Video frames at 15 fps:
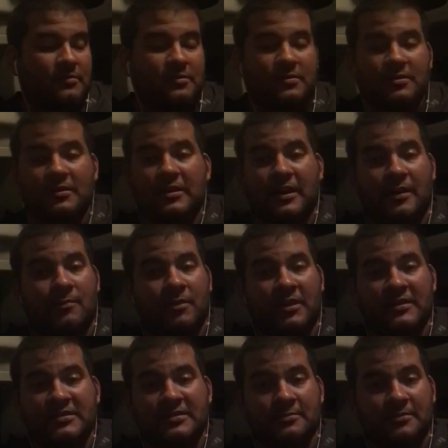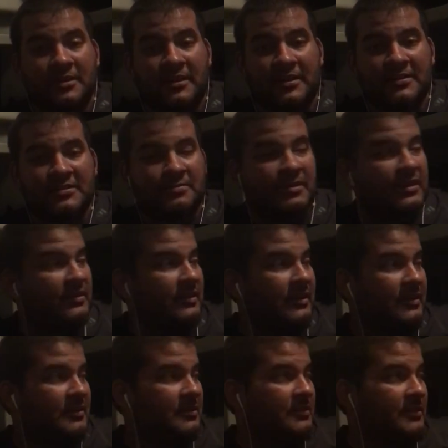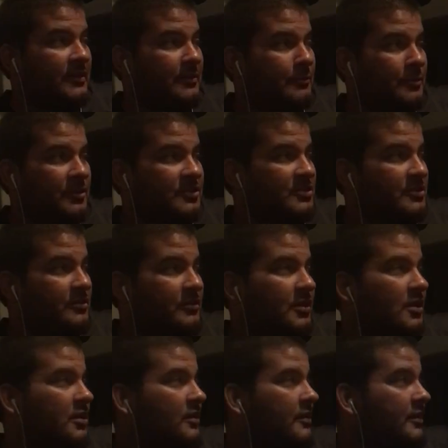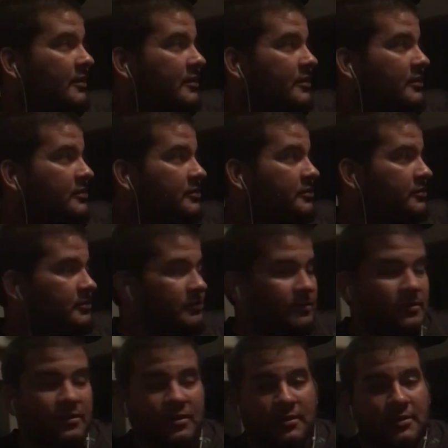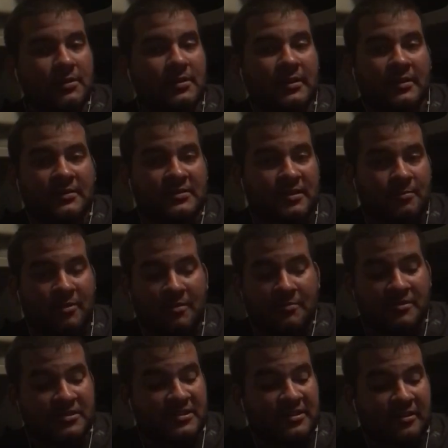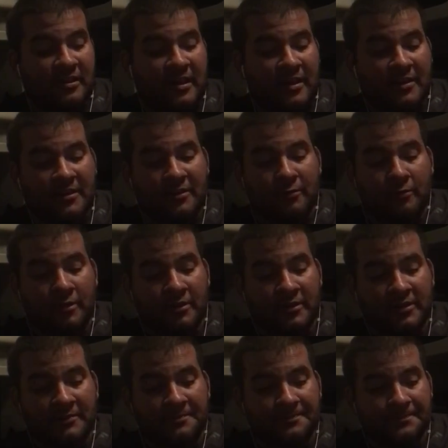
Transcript: And God bless them guys, man. They work so hard out here. And some of them are still out here working